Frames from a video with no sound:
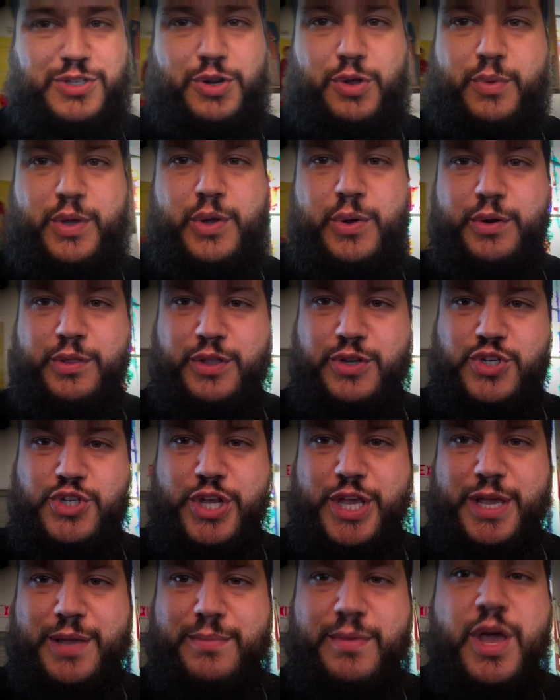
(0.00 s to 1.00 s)
We go to the
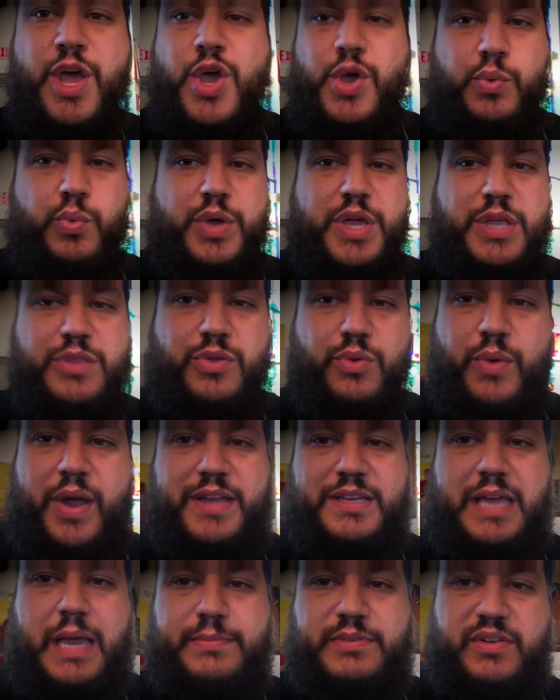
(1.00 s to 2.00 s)
gym, we eat the
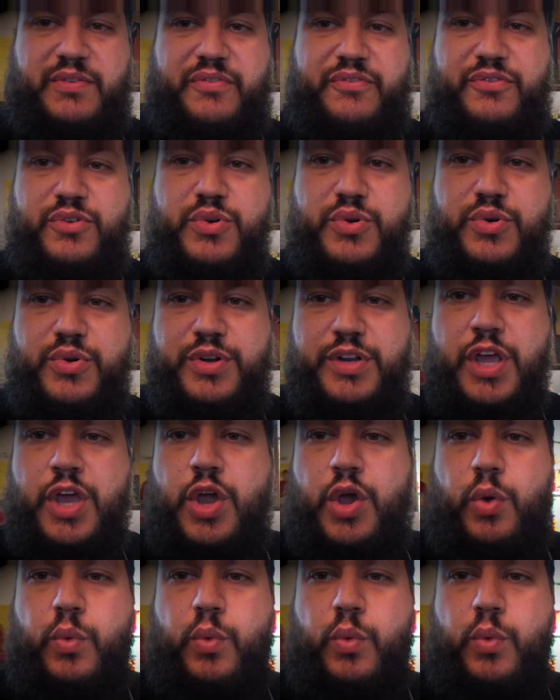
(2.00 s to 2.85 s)
right types of food,